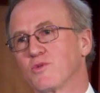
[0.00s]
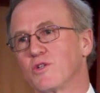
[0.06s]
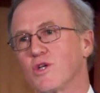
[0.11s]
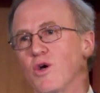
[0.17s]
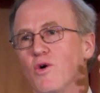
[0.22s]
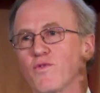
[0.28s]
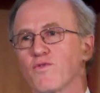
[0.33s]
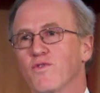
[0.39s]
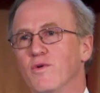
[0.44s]
would
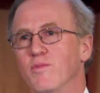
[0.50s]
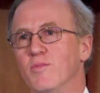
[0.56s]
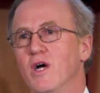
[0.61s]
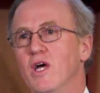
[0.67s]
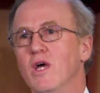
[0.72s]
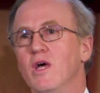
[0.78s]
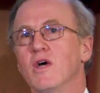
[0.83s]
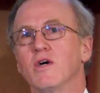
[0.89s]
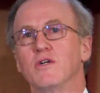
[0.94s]
go from
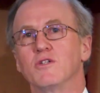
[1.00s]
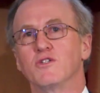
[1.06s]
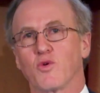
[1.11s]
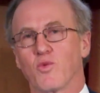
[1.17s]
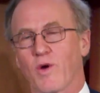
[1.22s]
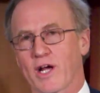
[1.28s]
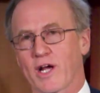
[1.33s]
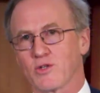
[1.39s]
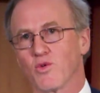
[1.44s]

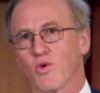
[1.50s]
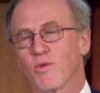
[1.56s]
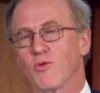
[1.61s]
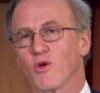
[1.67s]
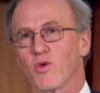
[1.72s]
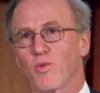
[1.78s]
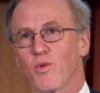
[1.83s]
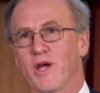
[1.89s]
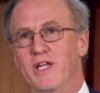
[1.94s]
direct
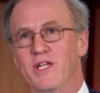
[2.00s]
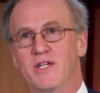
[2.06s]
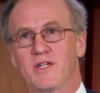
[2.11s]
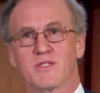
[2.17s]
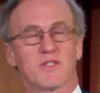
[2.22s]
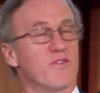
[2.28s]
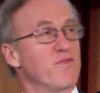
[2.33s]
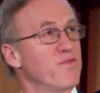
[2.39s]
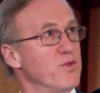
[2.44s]
normal
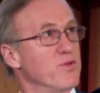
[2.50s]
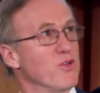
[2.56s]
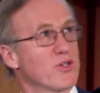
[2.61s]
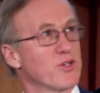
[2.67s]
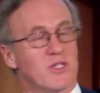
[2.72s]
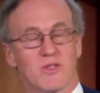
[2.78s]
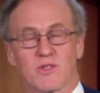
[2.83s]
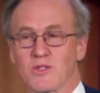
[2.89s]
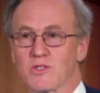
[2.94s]
irradiance, if you
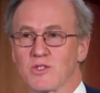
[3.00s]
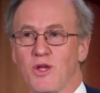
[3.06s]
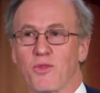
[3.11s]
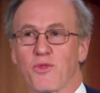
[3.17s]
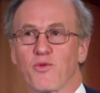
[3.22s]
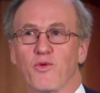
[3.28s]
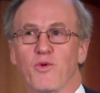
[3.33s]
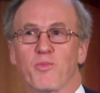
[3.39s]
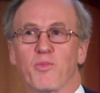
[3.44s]
looked at the sun
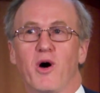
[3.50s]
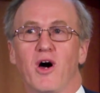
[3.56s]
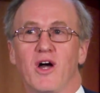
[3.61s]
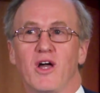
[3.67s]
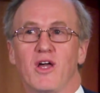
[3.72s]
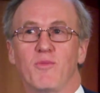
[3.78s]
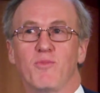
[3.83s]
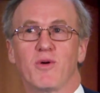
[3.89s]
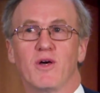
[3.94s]
through a
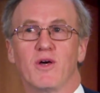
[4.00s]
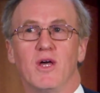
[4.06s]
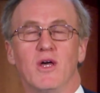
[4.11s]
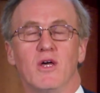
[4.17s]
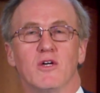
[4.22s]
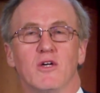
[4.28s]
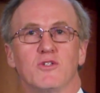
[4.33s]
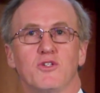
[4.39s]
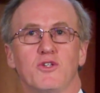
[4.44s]
pipe,
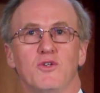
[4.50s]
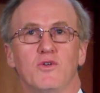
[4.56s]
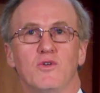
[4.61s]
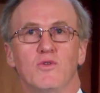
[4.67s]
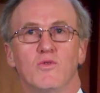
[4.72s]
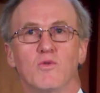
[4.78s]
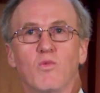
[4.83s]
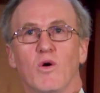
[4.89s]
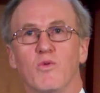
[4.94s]

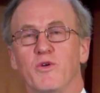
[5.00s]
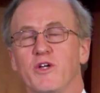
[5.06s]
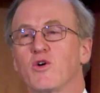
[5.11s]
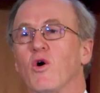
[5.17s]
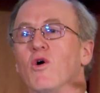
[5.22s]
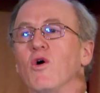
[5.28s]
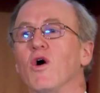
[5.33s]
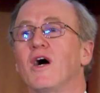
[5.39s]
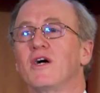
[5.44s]
to what we
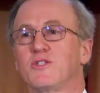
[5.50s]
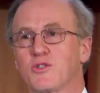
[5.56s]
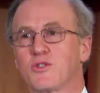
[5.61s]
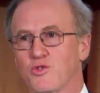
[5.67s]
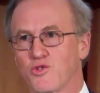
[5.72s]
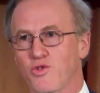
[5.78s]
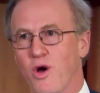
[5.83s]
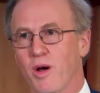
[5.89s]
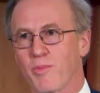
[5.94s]
call
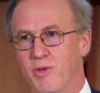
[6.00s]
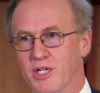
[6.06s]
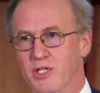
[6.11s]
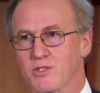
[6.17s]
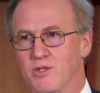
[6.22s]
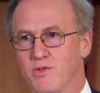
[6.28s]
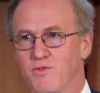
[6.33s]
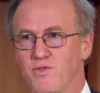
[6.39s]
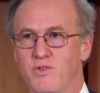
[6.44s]

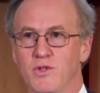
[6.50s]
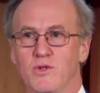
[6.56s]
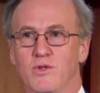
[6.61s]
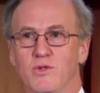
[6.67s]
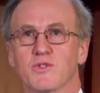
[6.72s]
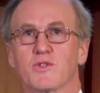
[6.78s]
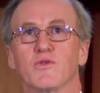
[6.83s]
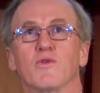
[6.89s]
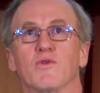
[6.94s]
isotropic
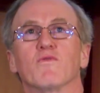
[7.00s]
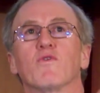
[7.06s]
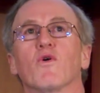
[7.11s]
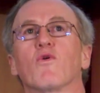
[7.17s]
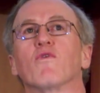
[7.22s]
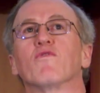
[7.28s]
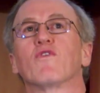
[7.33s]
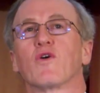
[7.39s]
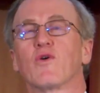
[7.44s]
diffuse, or,
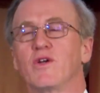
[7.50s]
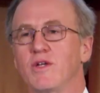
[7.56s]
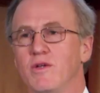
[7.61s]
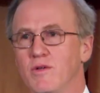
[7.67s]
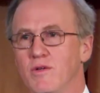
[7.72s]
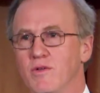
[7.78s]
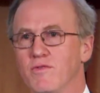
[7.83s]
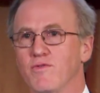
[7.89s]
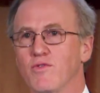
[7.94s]
or very,
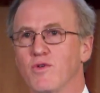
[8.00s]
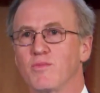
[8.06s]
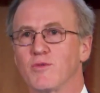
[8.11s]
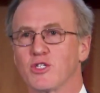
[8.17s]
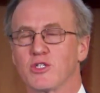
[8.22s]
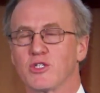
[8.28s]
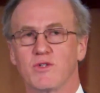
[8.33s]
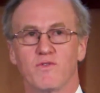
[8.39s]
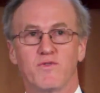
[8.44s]
very
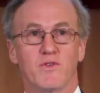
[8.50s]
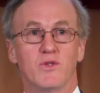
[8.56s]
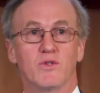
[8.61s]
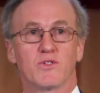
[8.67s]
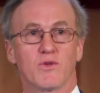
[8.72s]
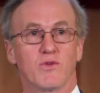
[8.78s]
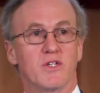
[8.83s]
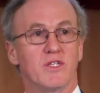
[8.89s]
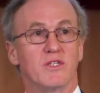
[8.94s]
much a
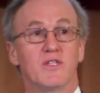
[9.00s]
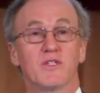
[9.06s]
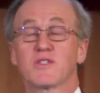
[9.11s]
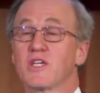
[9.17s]
diffuser. And in this